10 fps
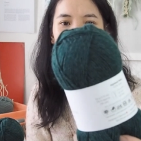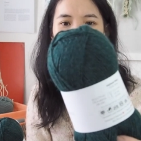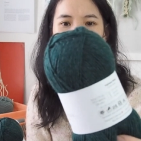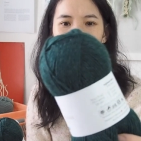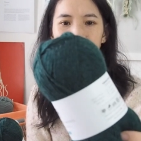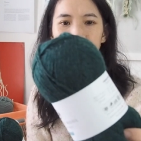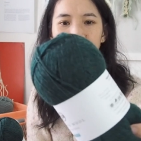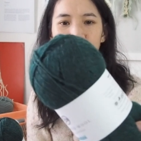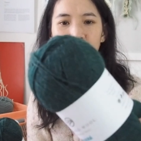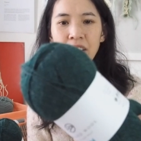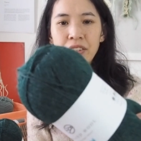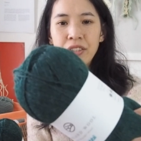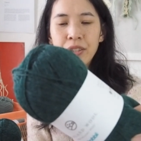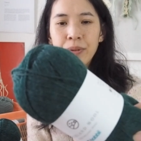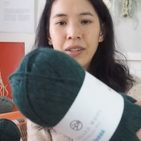colory change
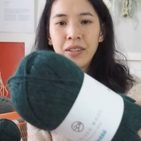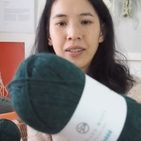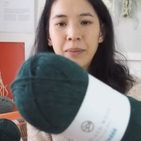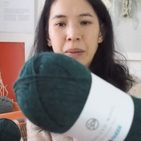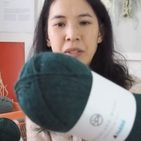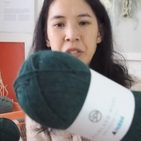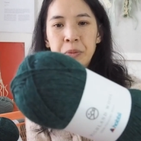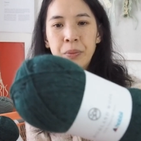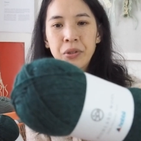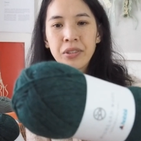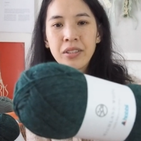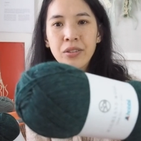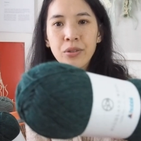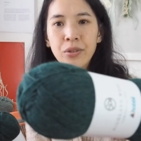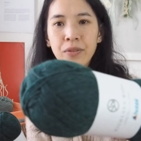to it like maybe spotted
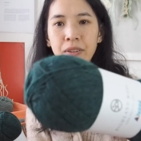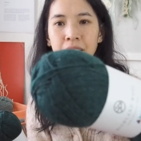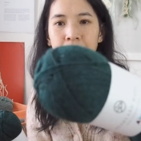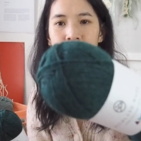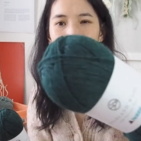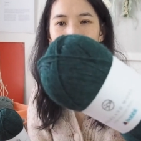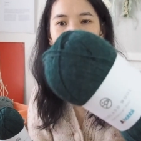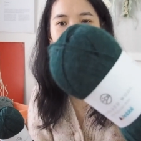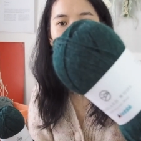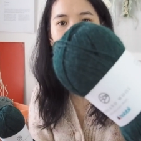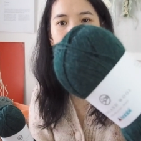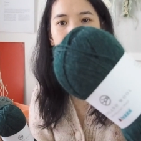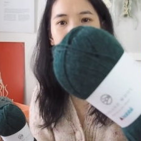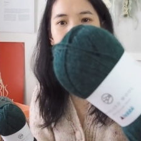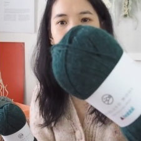sort of thing to it I
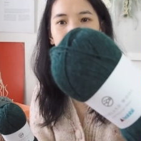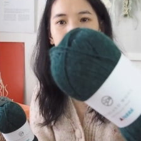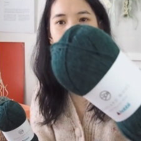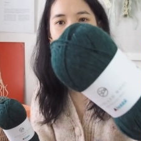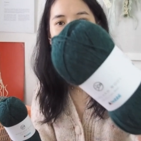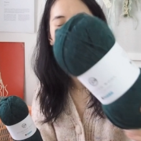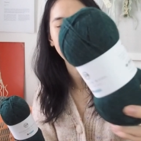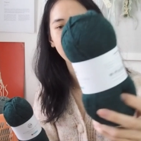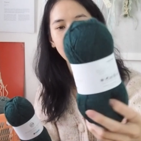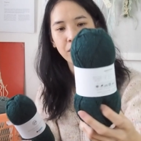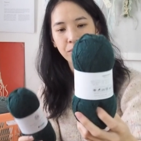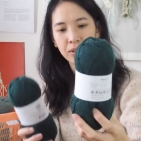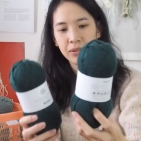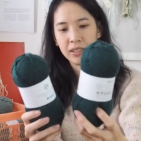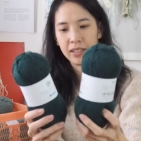don't really know but I think it's
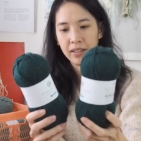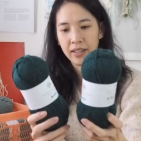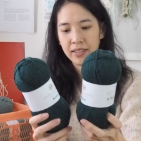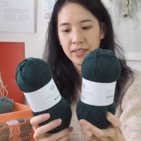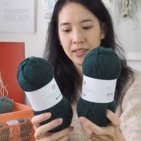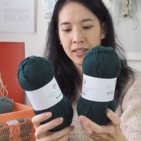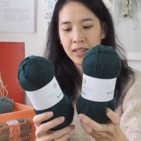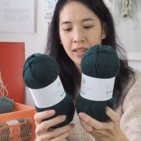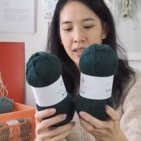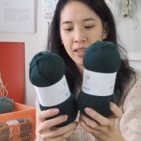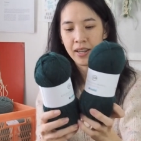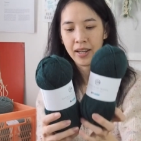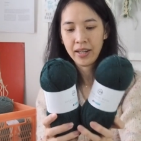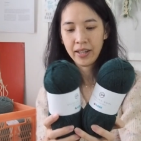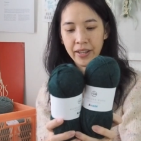really really nice
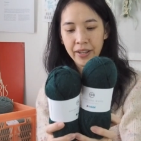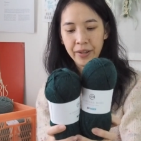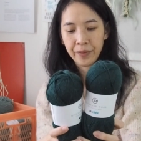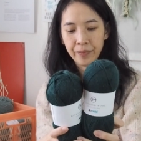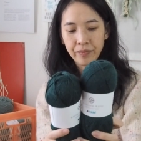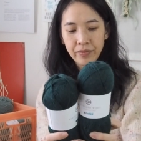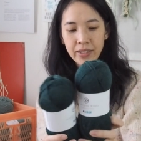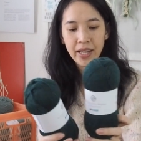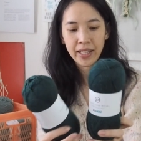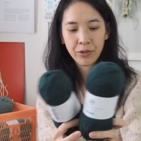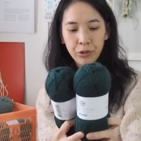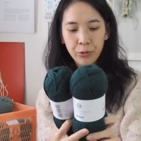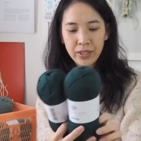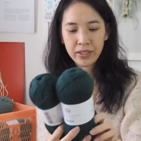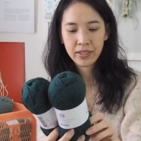and um yeah he
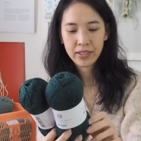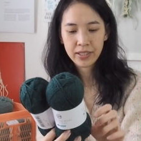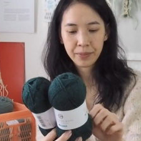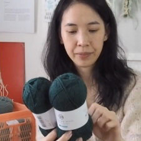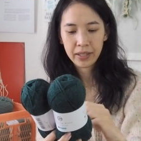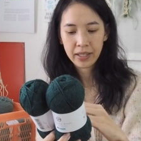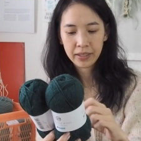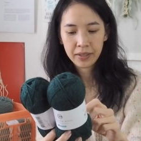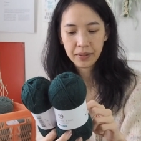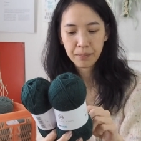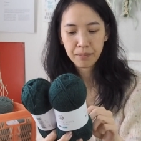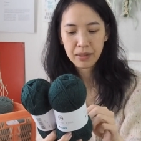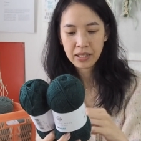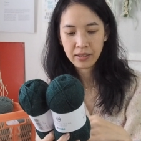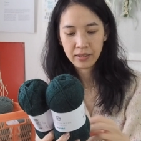requested some like
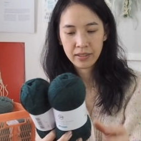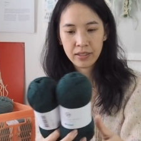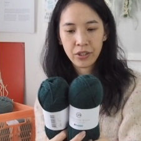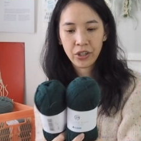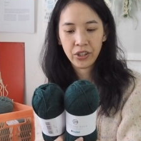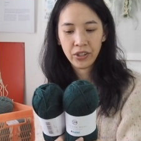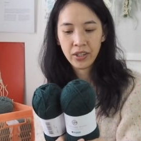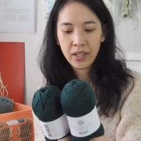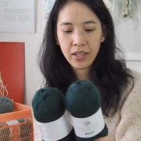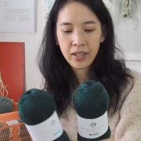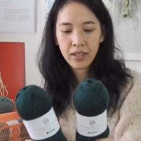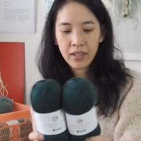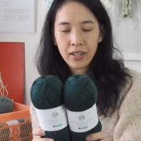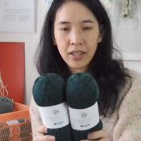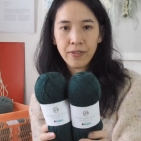mittens so
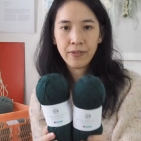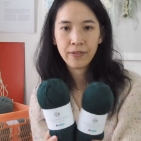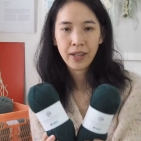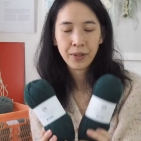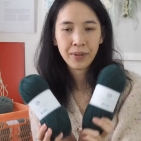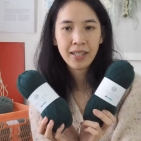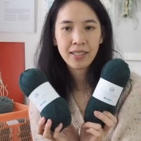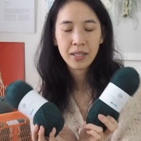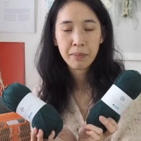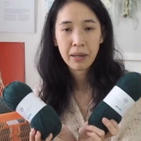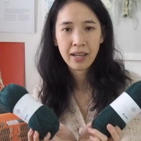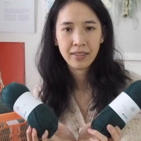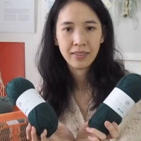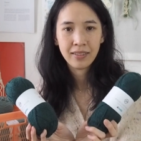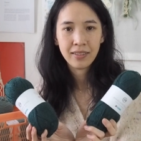if anyone has any
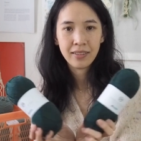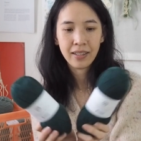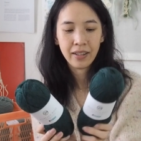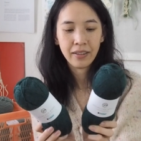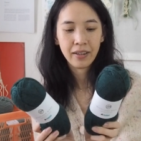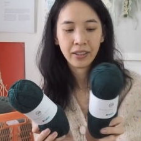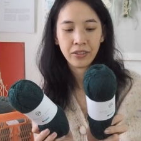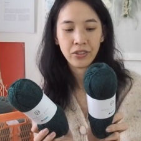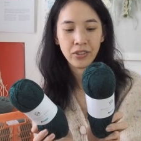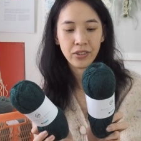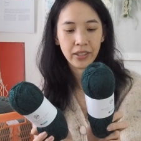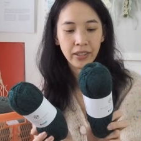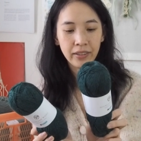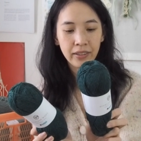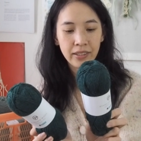patterns that I could use
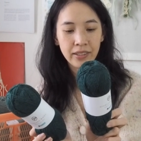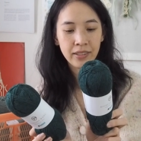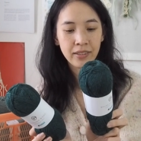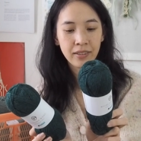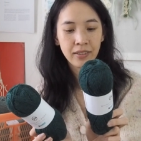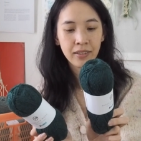like this